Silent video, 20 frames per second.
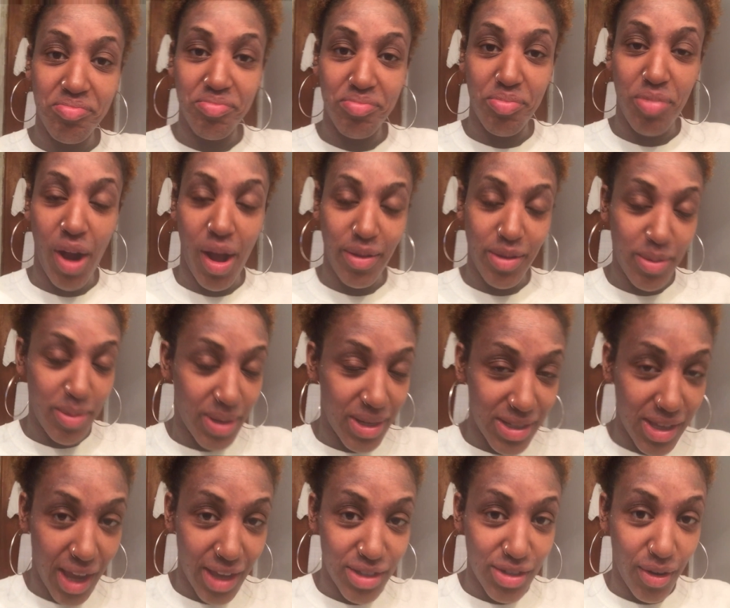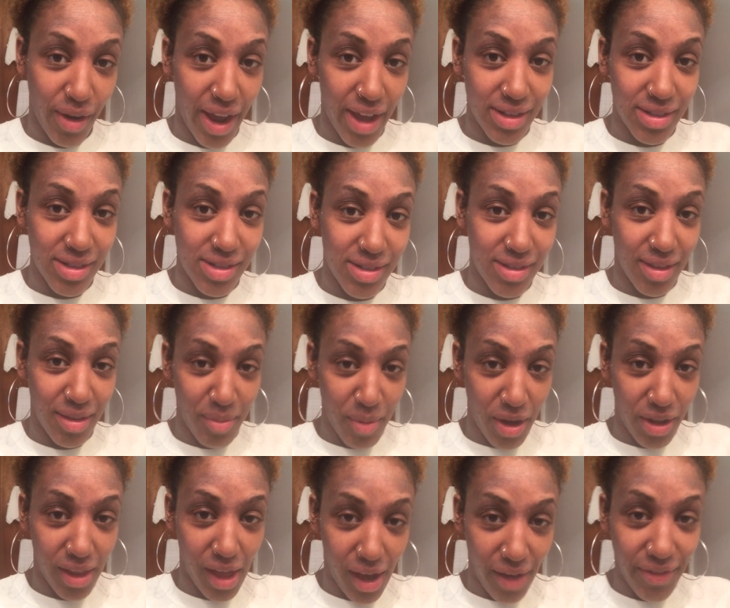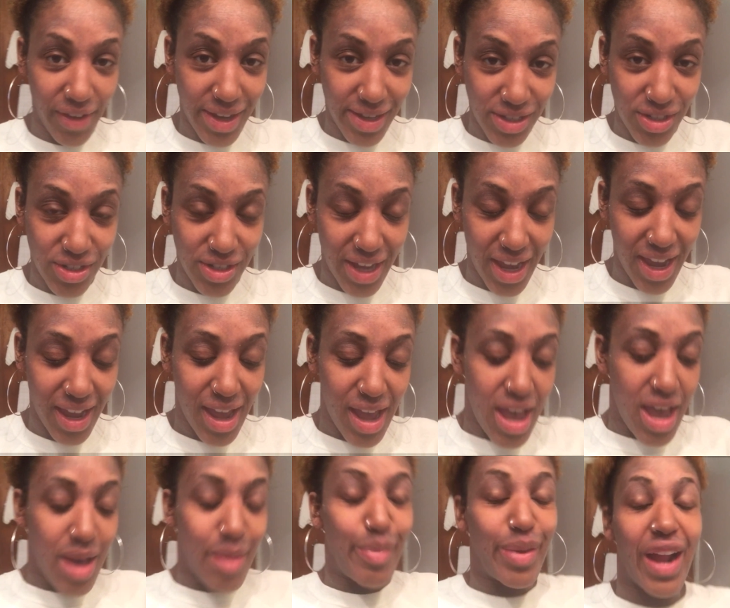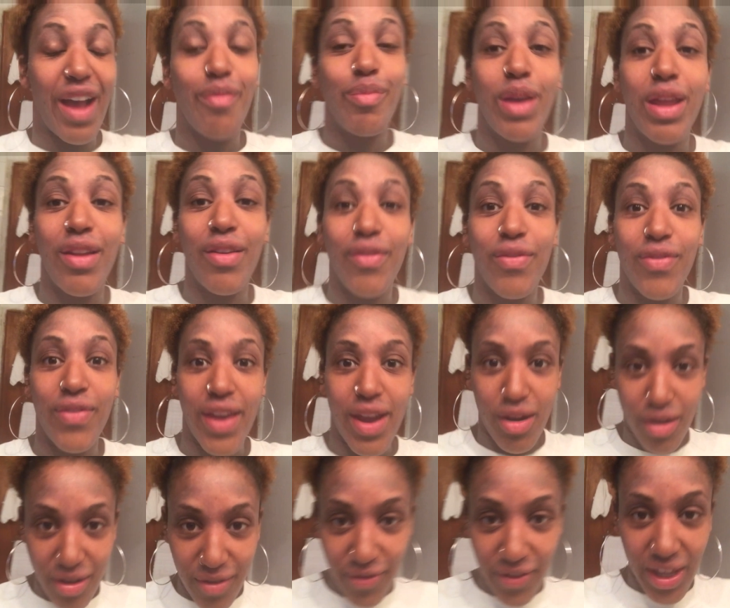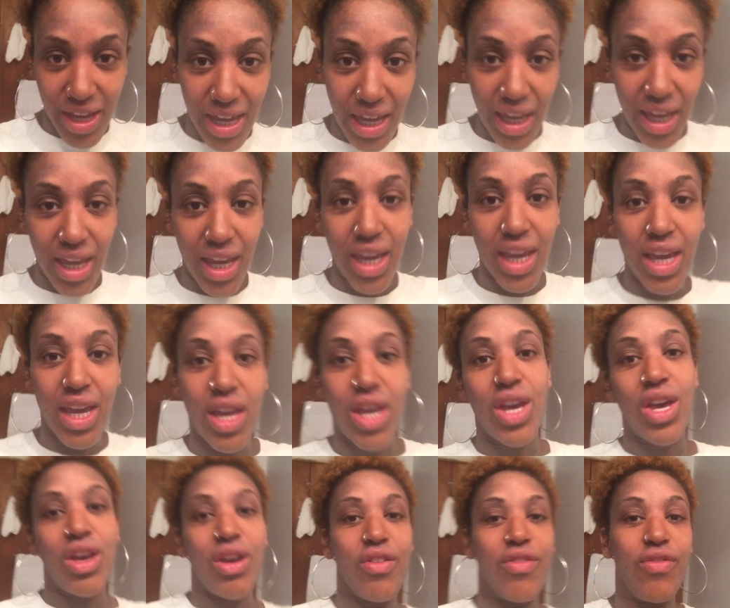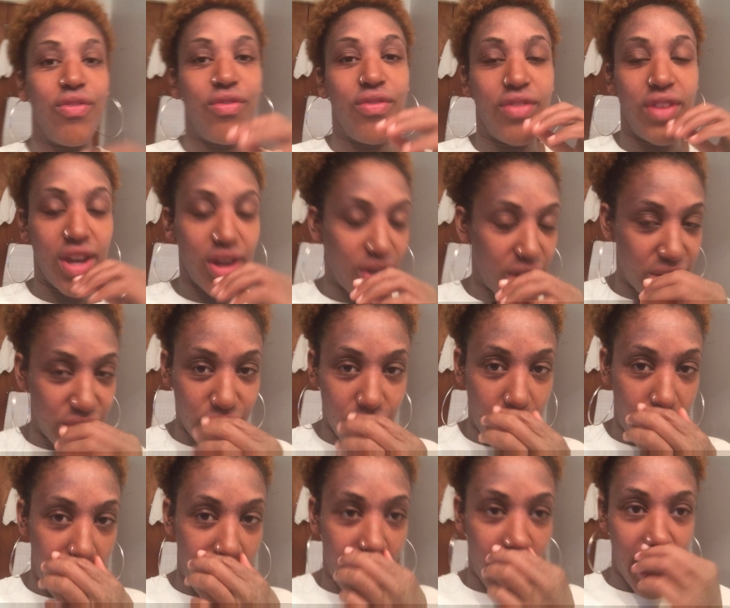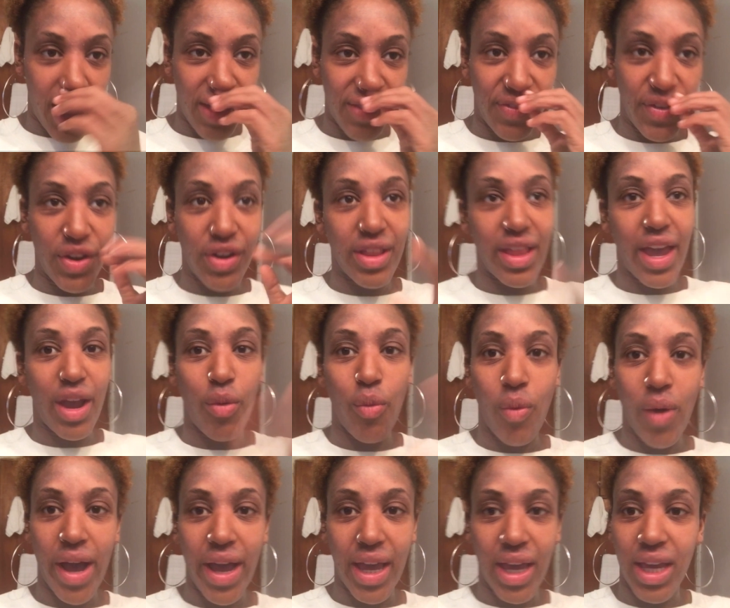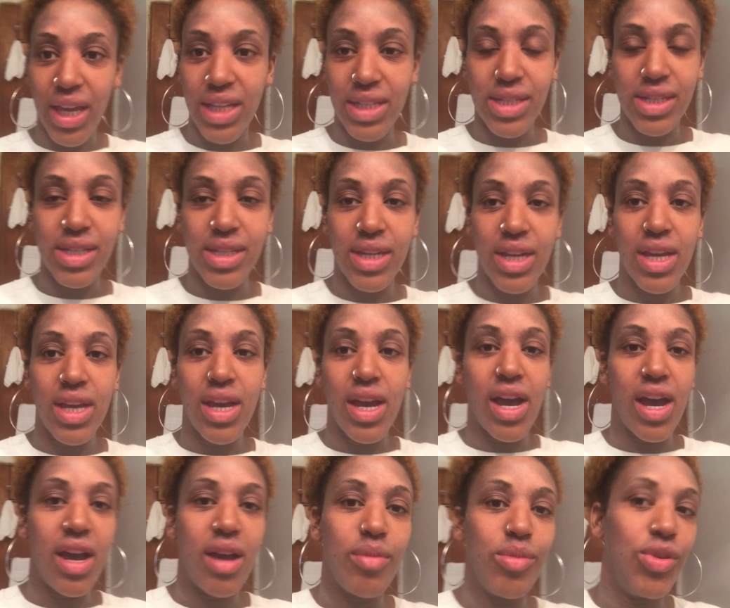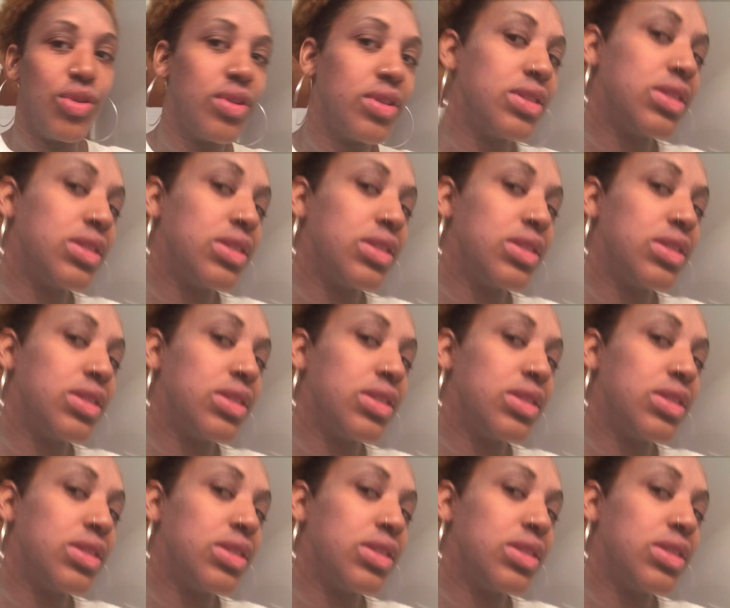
probably because I scratched them all off yesterday. But I've been very flaky, very dry, very like white. You can